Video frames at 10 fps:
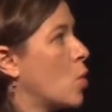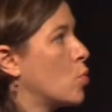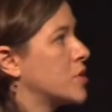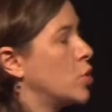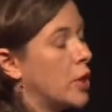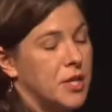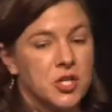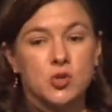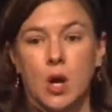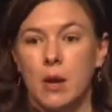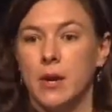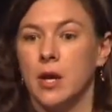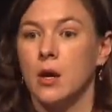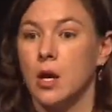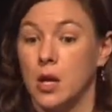was good at
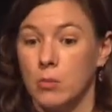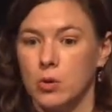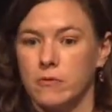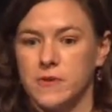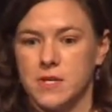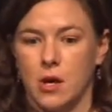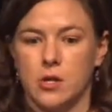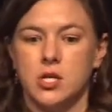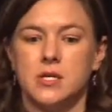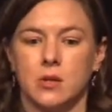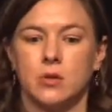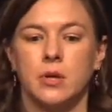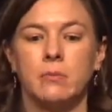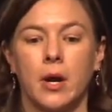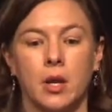describing a number of physiologies,
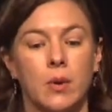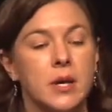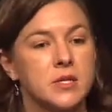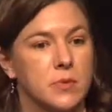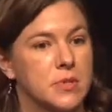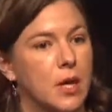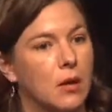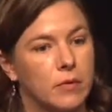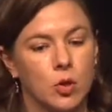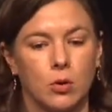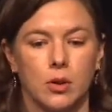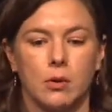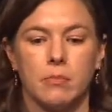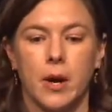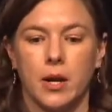including body weight, so it was negatively correlated
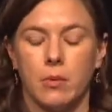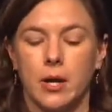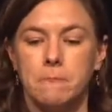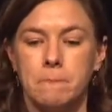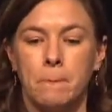with body weight.